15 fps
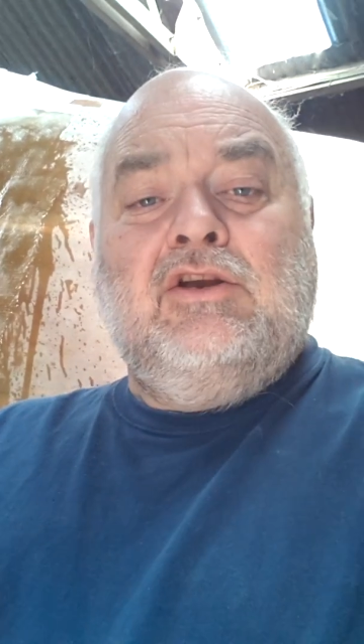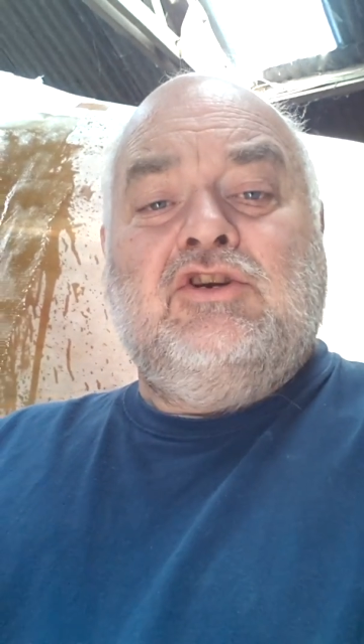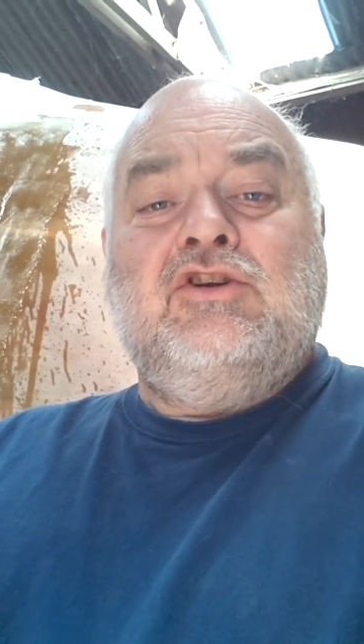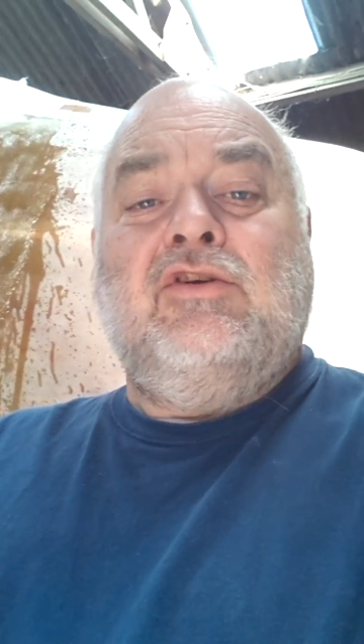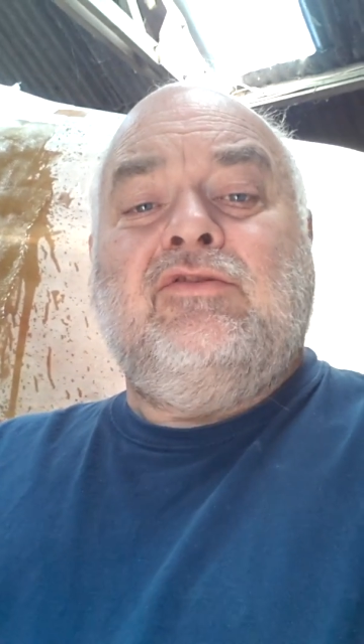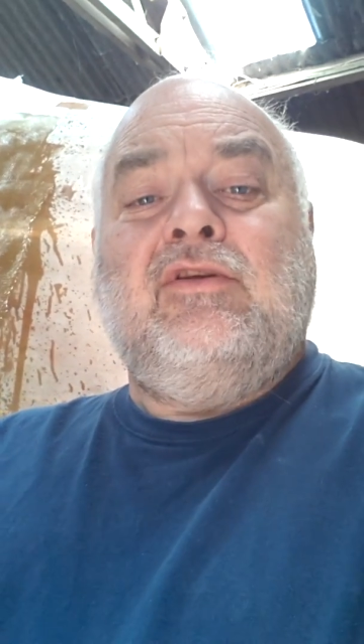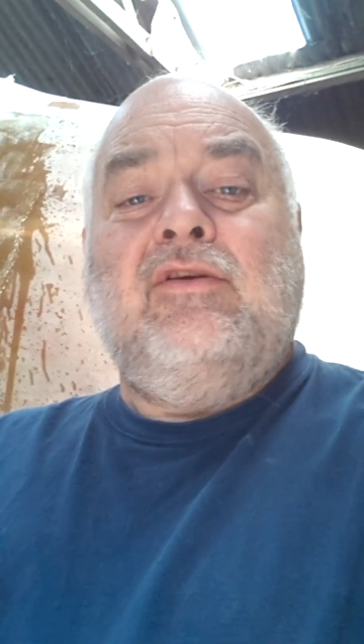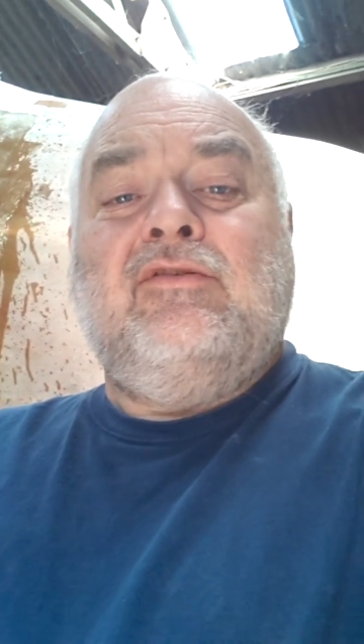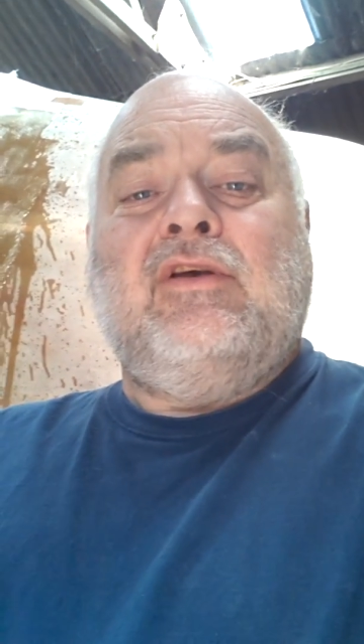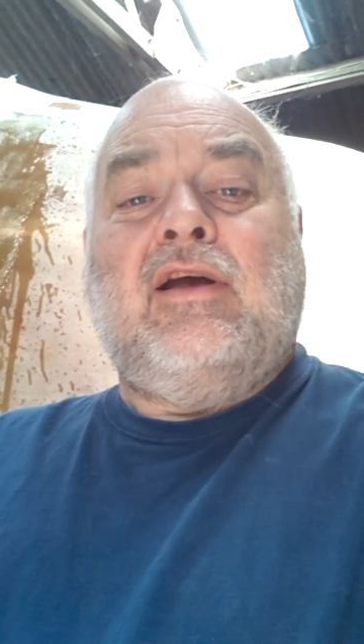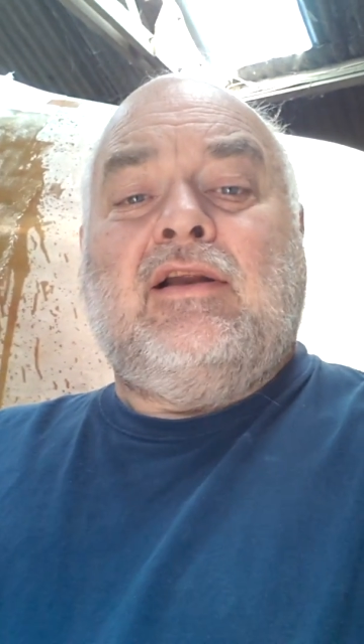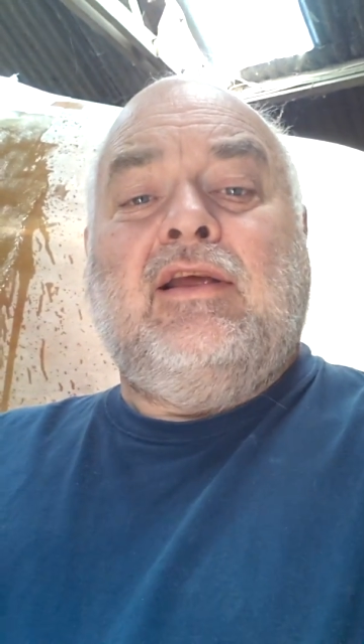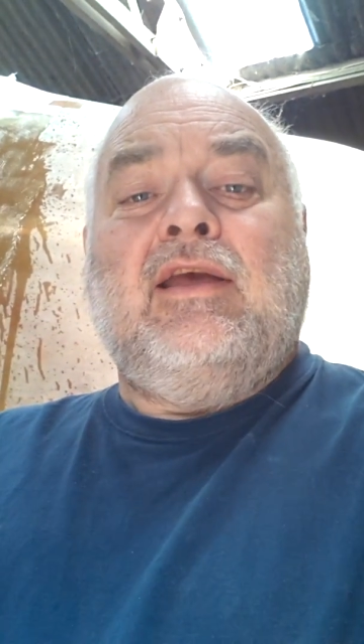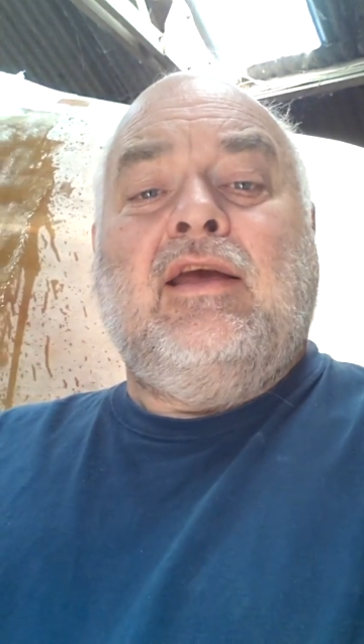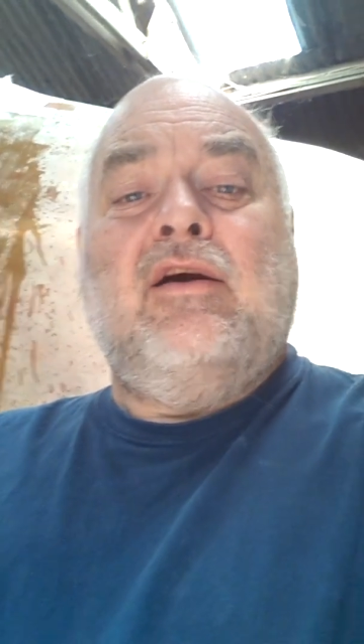just
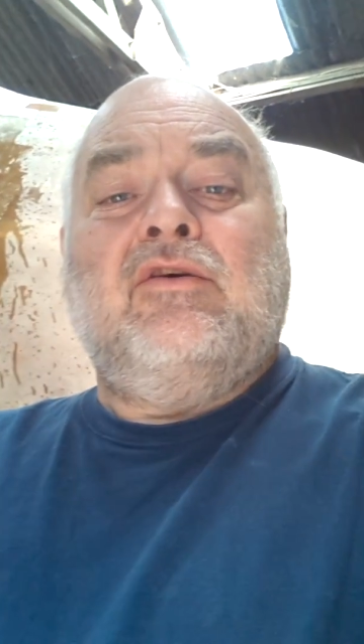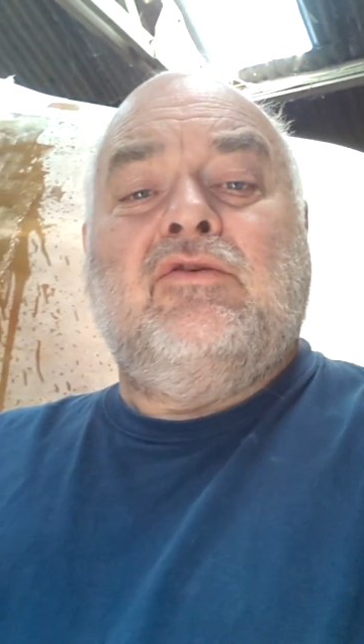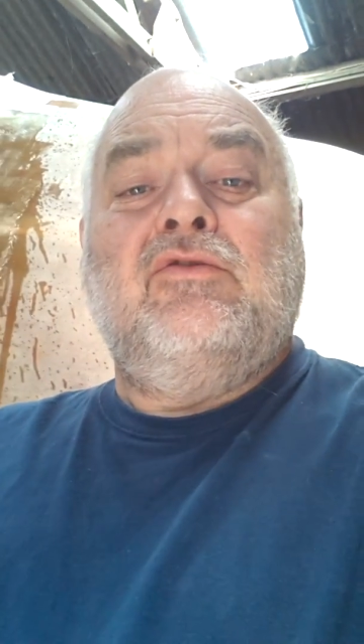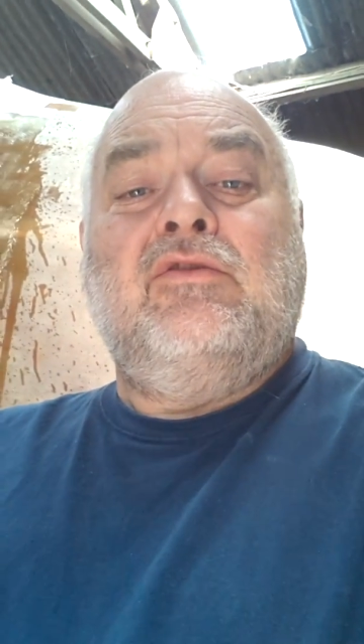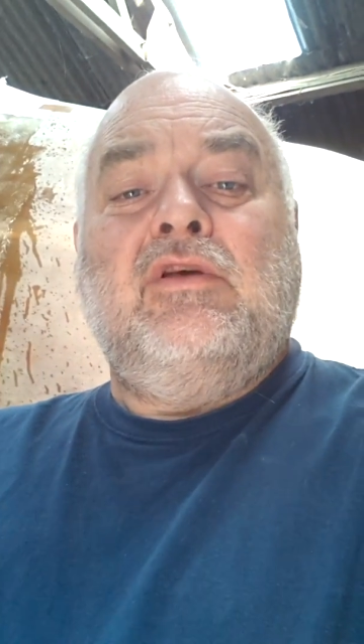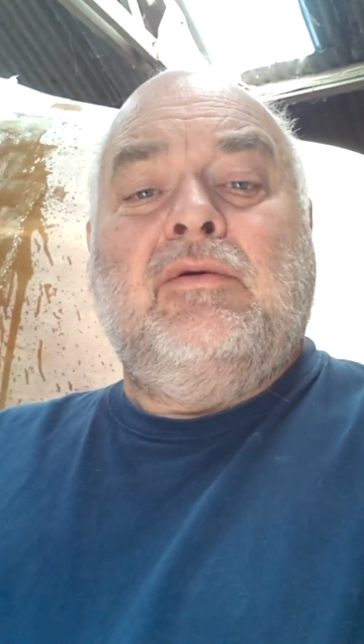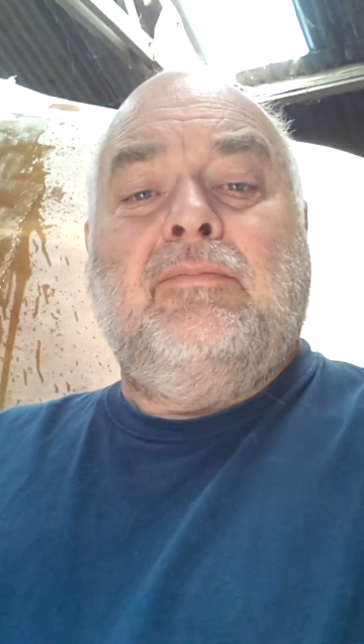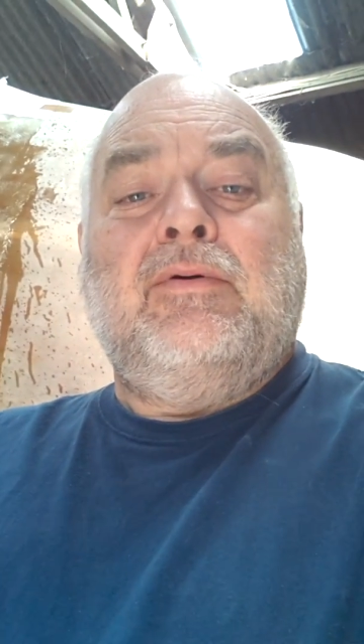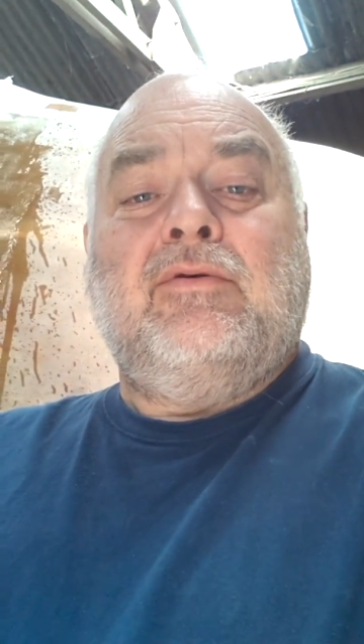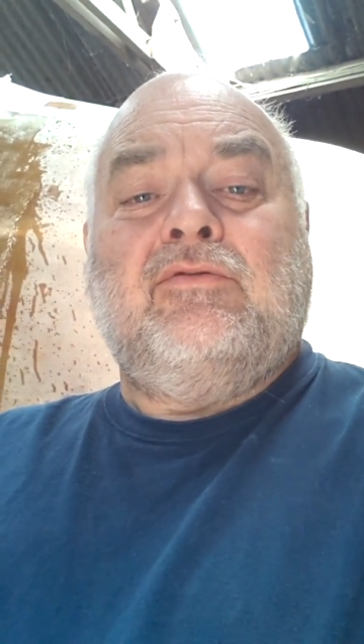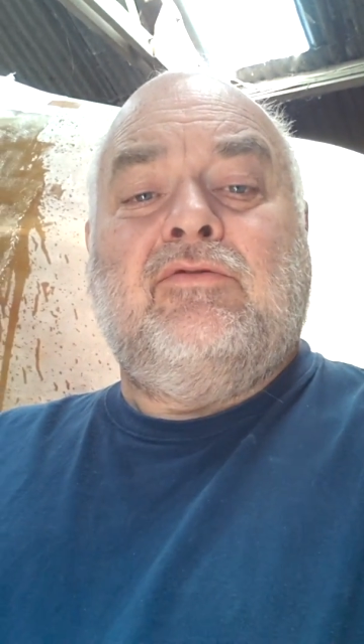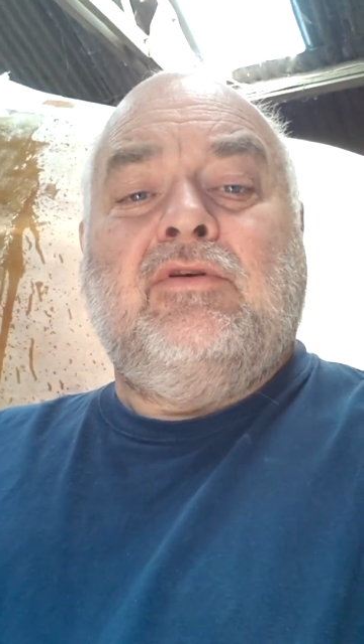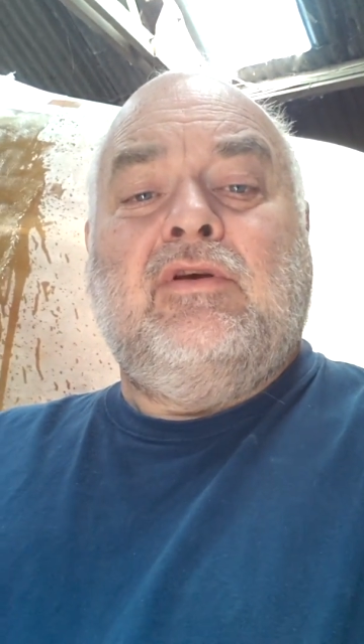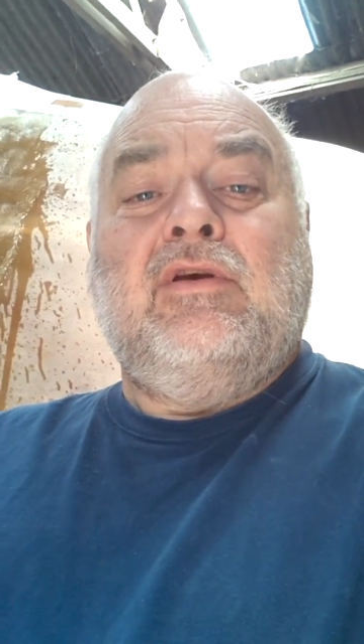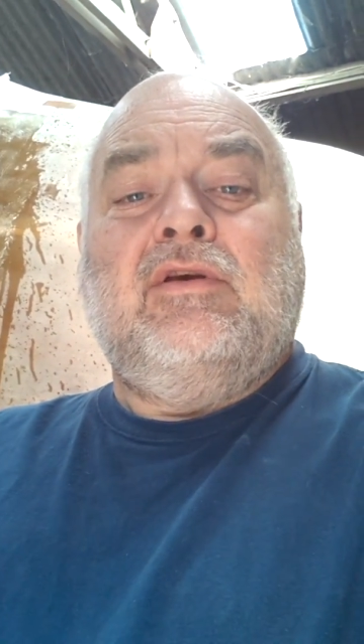exactly how good the
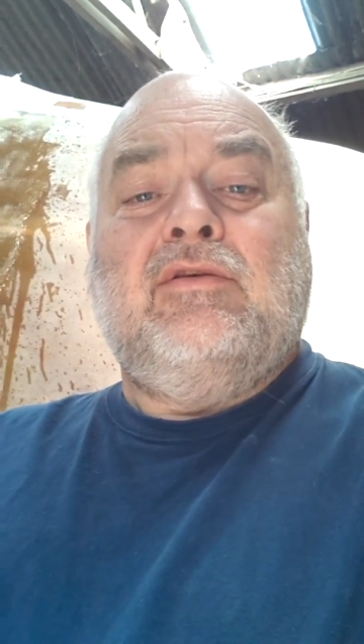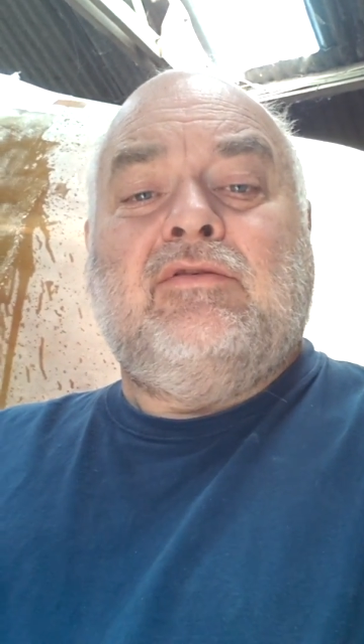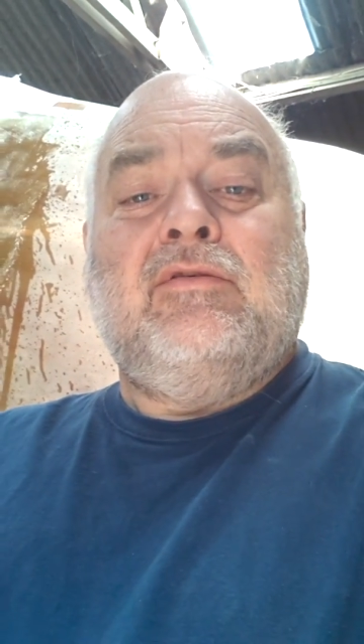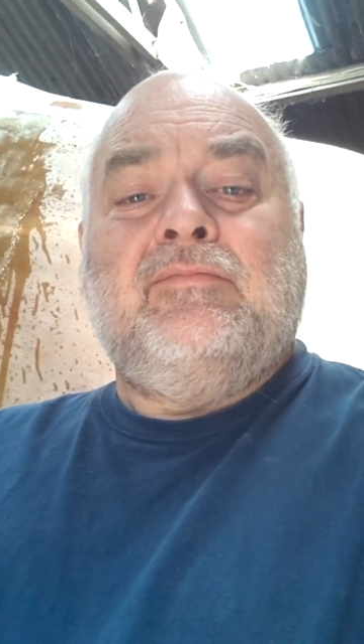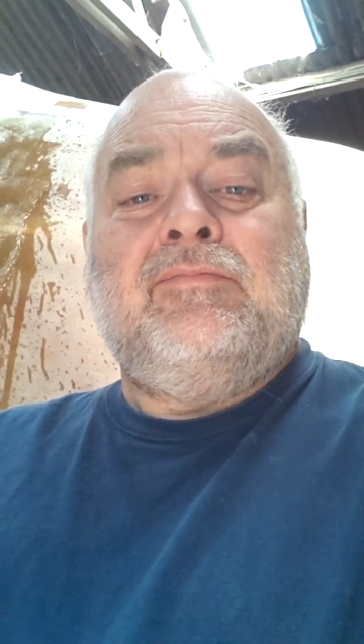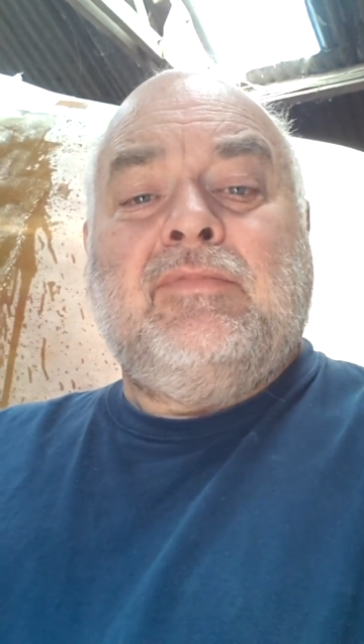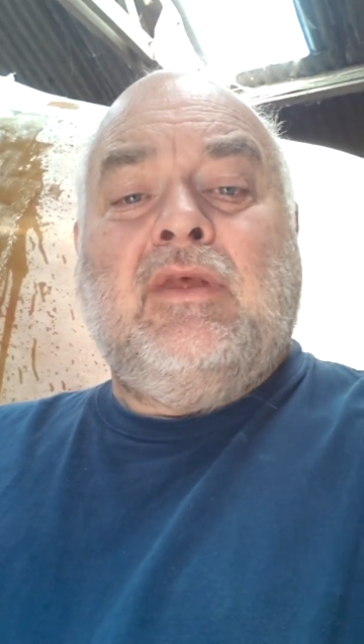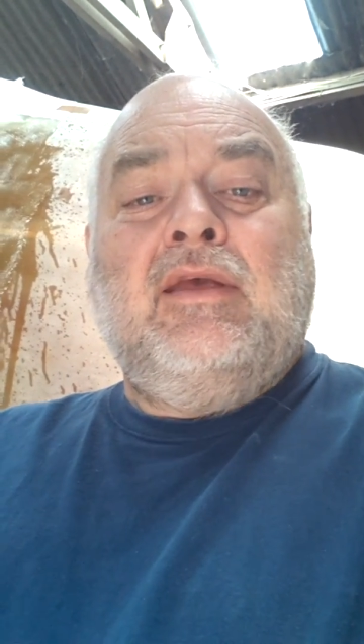epoxy is.